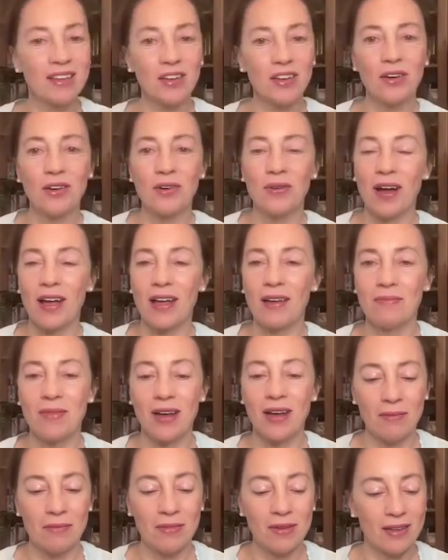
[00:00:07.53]
you know, I'm
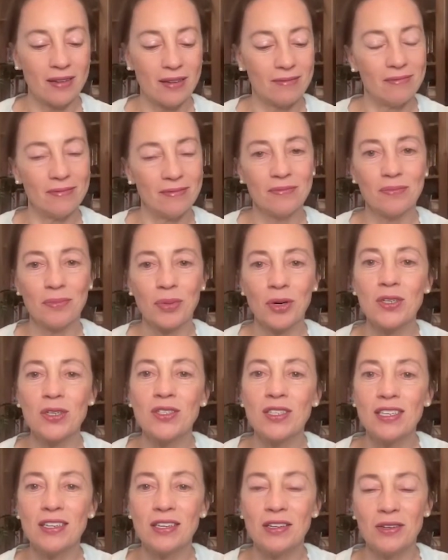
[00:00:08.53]
a
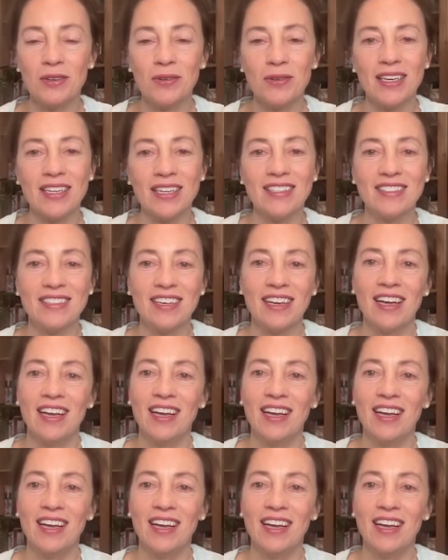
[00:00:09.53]
person who is